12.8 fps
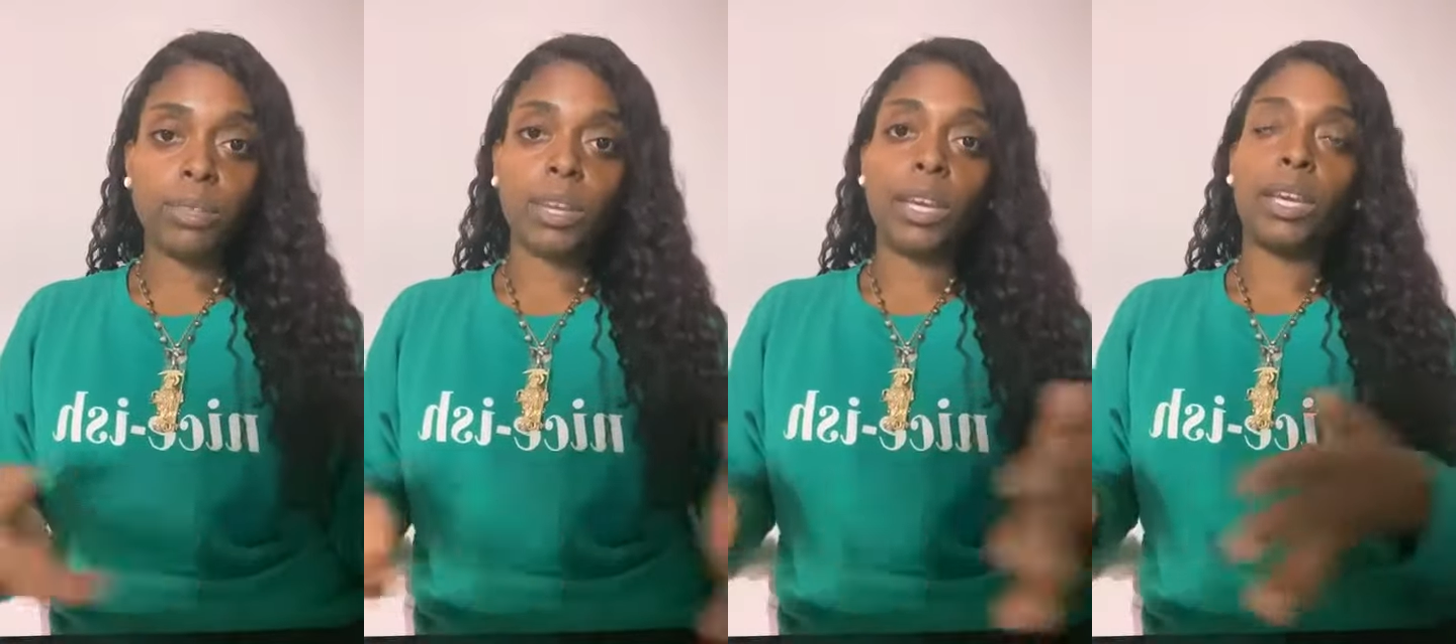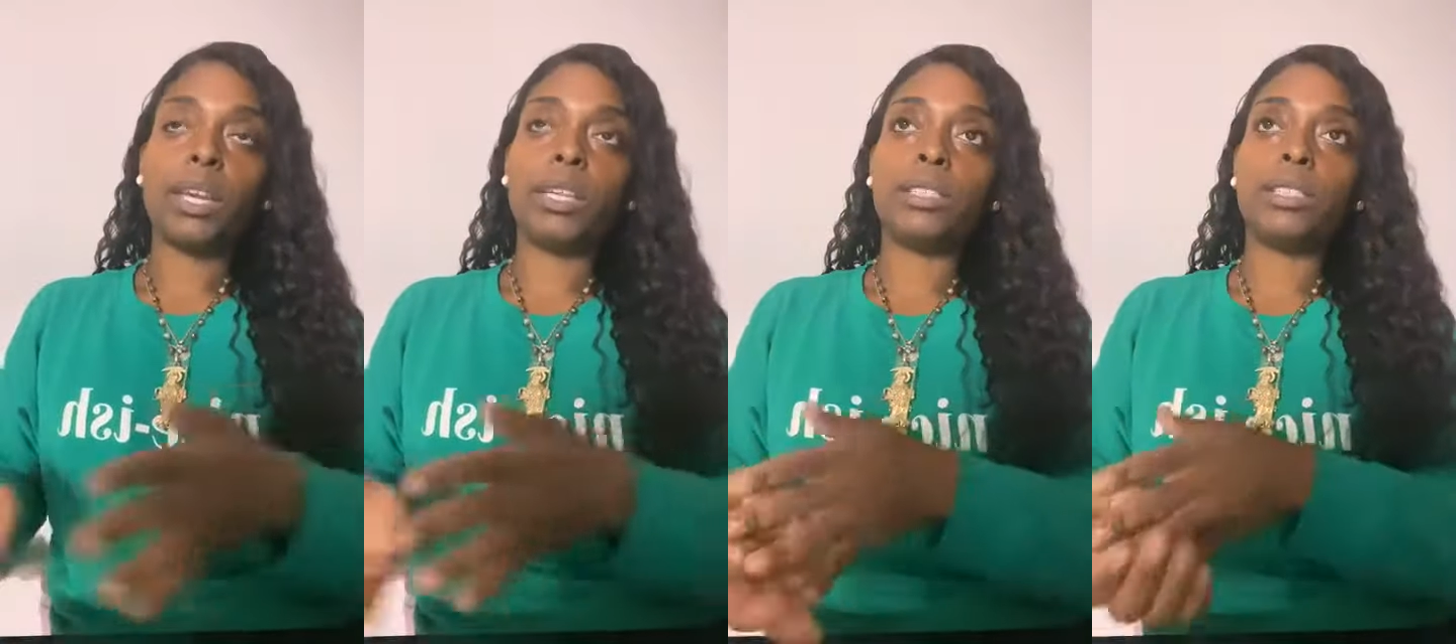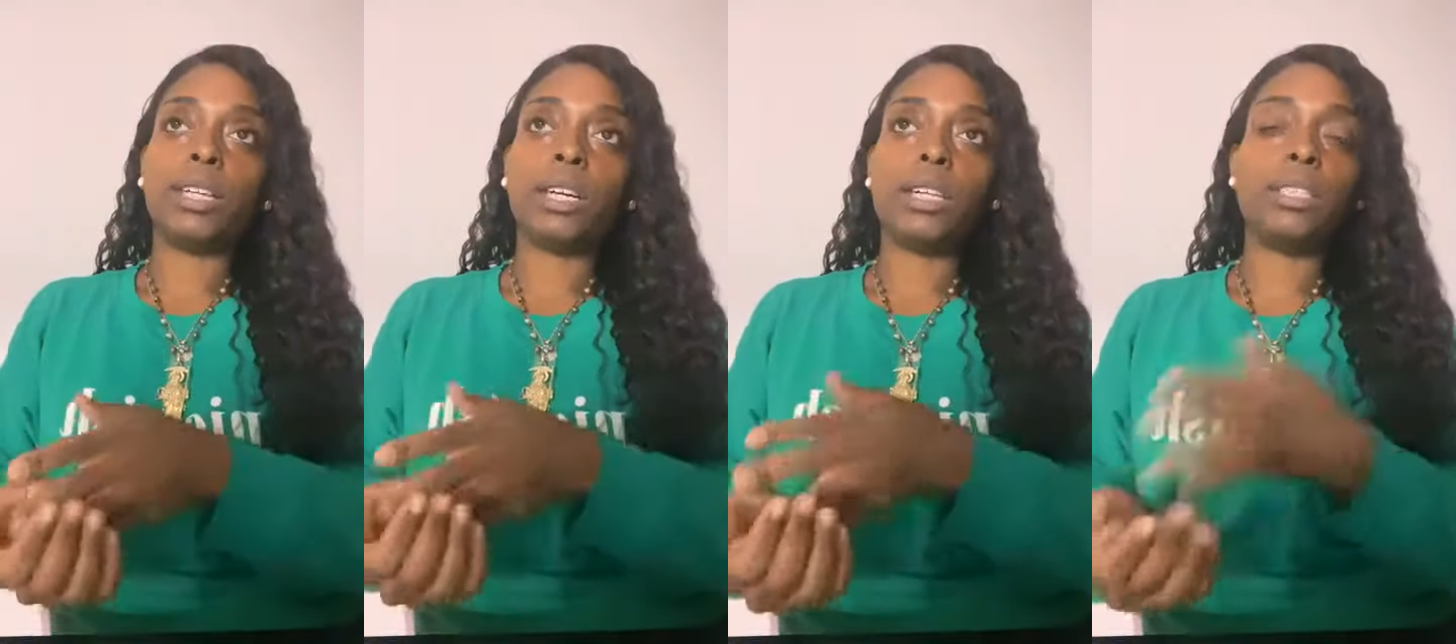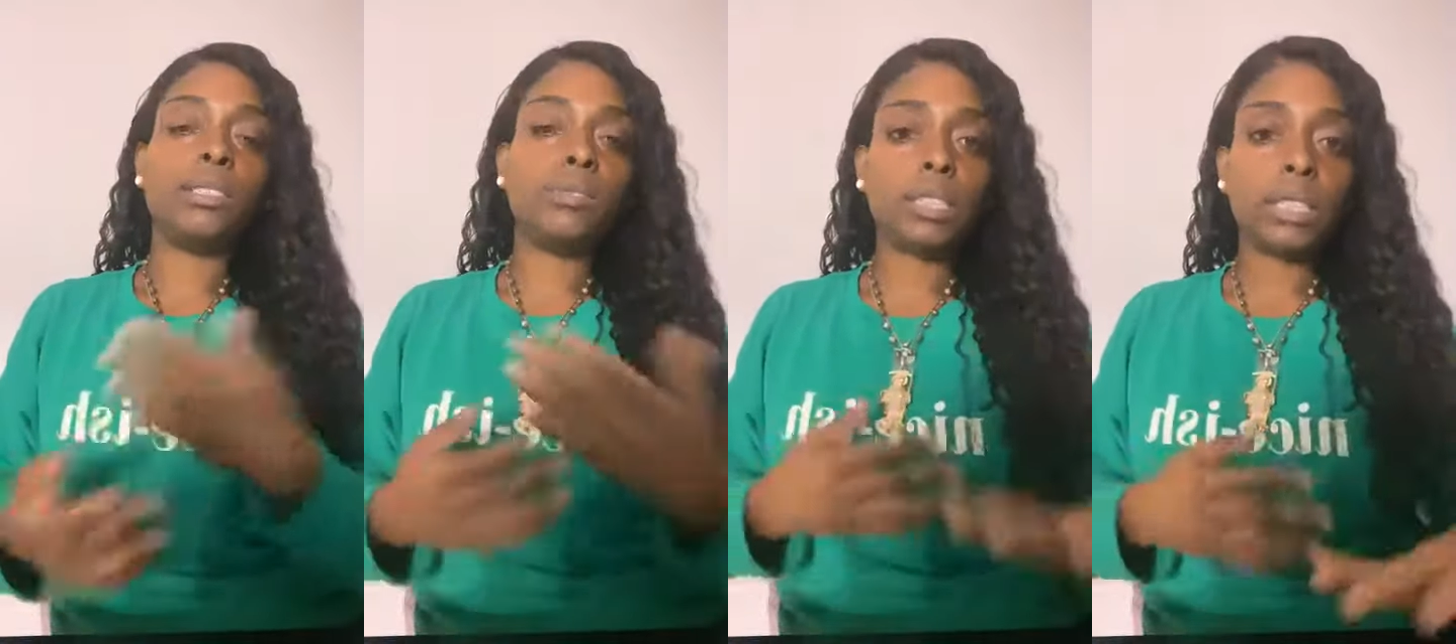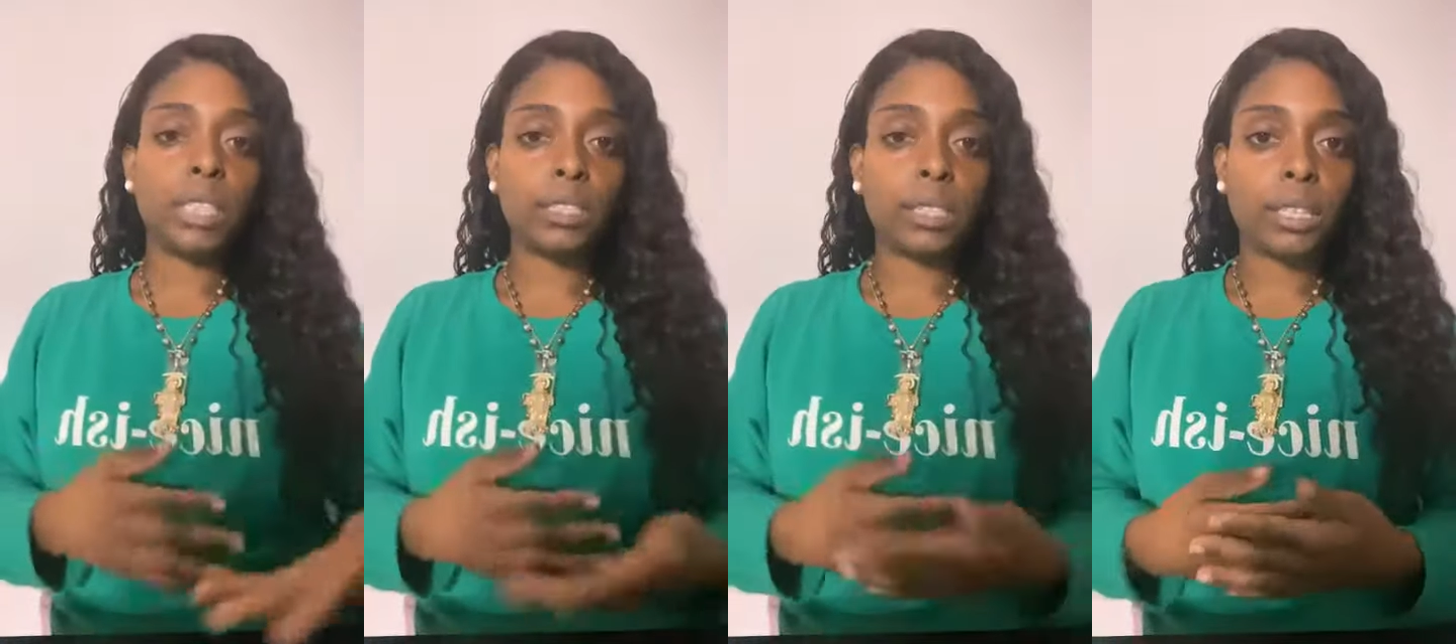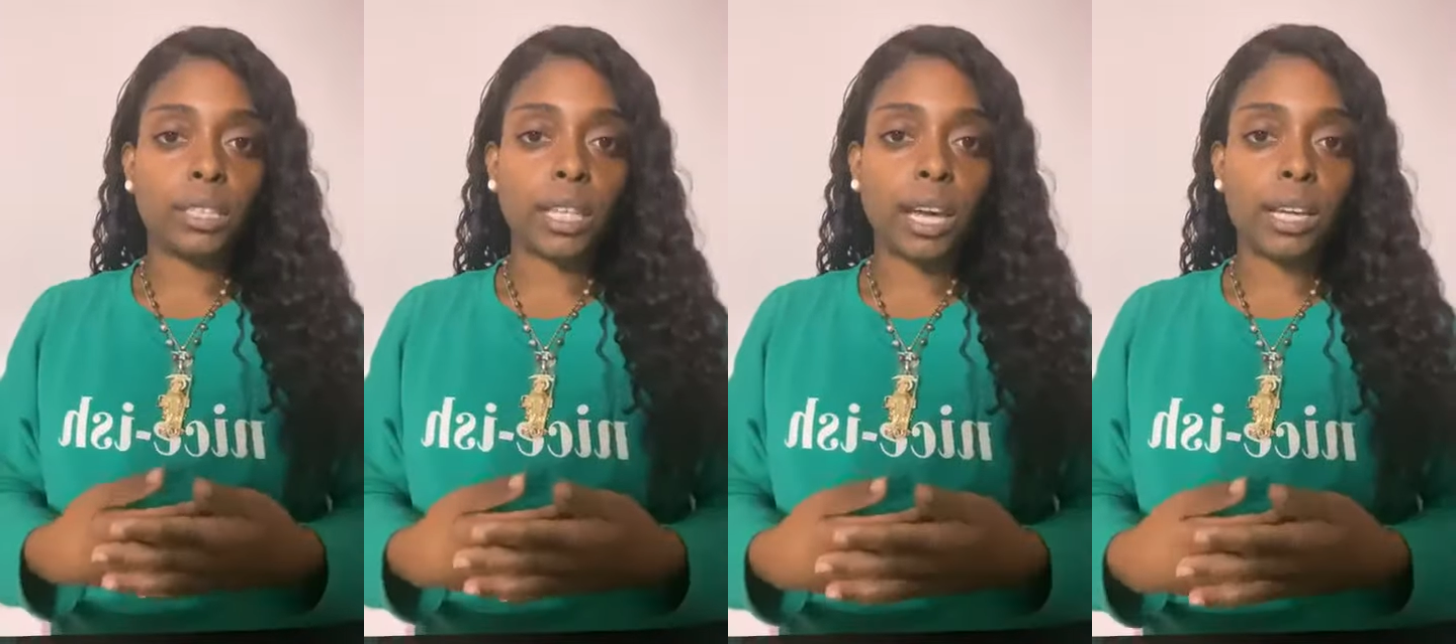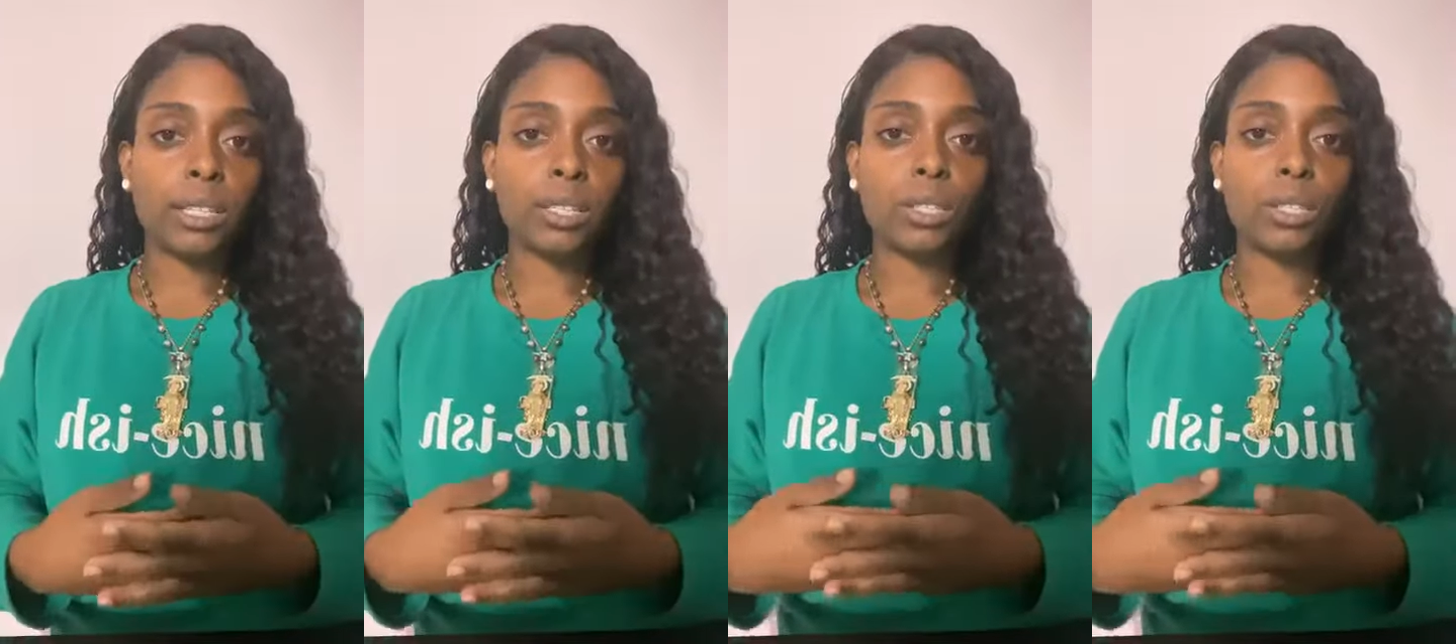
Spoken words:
and different things like that.